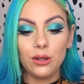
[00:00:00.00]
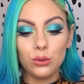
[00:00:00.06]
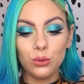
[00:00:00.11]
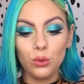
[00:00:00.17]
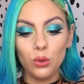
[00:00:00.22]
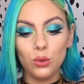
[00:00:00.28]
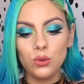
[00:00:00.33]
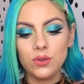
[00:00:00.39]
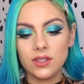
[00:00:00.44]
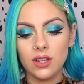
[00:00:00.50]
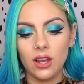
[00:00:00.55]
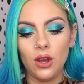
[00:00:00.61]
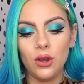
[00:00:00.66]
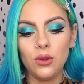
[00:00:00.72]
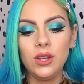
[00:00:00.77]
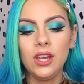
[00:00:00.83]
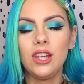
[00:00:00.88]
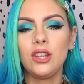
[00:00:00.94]
And
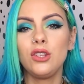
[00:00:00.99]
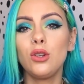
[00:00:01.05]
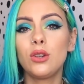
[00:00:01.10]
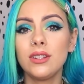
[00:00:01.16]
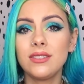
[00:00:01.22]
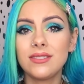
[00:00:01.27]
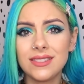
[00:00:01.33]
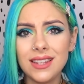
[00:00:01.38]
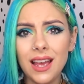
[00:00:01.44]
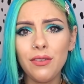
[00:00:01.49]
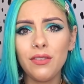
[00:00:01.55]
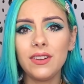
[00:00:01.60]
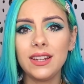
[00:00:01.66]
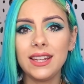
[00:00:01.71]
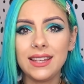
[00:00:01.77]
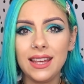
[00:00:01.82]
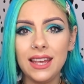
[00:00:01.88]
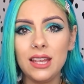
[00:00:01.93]
also, you can
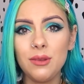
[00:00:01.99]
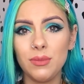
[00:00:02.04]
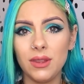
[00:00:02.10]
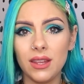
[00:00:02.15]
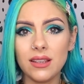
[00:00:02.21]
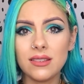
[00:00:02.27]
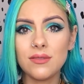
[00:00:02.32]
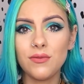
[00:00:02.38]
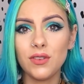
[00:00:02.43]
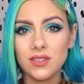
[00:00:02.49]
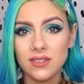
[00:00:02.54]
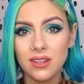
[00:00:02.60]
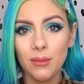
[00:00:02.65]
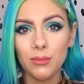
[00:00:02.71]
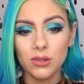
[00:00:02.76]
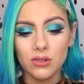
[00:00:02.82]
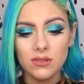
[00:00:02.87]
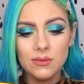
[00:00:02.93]
definitely keep this for
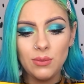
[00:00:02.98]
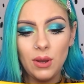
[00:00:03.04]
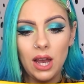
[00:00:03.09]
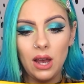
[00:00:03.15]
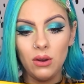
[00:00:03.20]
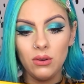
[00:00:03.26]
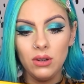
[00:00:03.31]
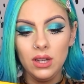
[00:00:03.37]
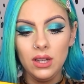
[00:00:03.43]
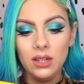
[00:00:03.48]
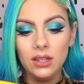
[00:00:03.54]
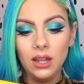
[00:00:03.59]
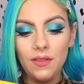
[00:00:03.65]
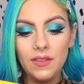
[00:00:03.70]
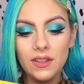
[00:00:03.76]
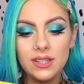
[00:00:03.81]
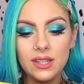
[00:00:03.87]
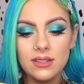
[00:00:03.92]
summer as well.
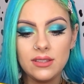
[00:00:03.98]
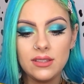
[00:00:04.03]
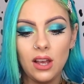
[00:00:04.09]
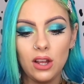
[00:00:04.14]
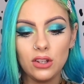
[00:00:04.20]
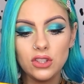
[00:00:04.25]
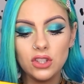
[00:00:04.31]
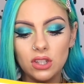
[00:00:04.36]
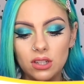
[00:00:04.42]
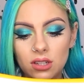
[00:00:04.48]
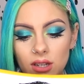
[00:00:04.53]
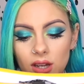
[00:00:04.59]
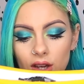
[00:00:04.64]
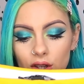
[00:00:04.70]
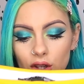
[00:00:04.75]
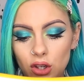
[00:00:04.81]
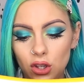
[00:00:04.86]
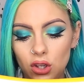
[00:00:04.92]
Like, this is such
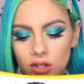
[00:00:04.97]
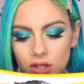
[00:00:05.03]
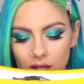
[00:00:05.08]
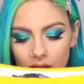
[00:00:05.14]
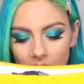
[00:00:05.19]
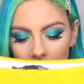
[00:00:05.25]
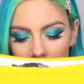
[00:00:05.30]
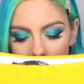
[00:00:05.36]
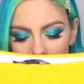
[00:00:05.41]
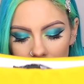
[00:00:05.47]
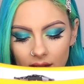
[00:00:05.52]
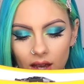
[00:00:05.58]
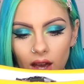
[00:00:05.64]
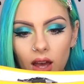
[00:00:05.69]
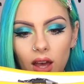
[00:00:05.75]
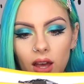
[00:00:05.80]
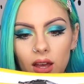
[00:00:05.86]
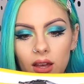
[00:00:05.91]
a good
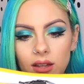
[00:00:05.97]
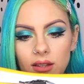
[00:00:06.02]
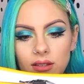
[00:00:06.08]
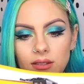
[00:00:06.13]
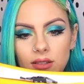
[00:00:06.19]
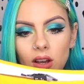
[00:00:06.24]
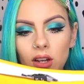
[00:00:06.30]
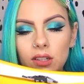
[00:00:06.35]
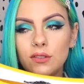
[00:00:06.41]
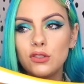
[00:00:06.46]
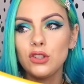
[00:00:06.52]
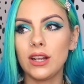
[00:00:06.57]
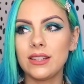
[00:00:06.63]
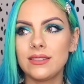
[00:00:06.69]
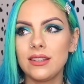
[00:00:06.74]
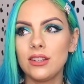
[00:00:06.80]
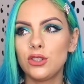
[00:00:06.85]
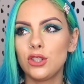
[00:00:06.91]
skirt to kind of
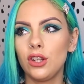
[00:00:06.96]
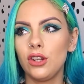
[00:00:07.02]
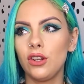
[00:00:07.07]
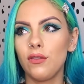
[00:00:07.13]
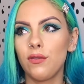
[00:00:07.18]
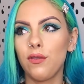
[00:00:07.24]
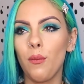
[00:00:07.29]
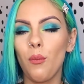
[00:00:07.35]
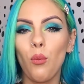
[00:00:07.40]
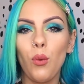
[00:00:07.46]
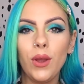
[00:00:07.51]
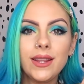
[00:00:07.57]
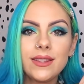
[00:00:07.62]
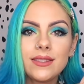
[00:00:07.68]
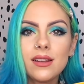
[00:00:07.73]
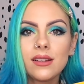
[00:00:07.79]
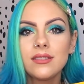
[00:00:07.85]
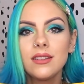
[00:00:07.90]
transition from
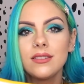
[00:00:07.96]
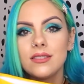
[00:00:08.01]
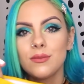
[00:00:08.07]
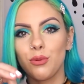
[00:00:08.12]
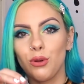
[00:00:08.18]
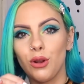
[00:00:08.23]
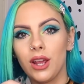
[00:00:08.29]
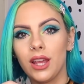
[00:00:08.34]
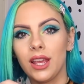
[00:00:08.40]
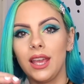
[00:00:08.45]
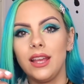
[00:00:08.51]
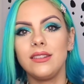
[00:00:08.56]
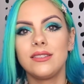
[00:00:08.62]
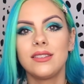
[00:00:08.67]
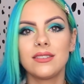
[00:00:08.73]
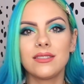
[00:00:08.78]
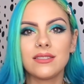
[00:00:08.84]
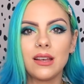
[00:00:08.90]
winter to spring
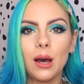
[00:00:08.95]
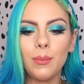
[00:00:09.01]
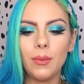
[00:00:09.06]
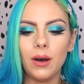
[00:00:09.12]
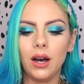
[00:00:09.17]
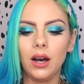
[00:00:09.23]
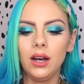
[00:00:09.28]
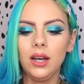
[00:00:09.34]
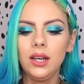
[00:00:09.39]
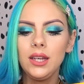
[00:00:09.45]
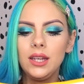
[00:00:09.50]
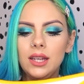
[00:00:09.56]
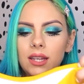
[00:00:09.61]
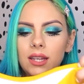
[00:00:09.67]
into summer.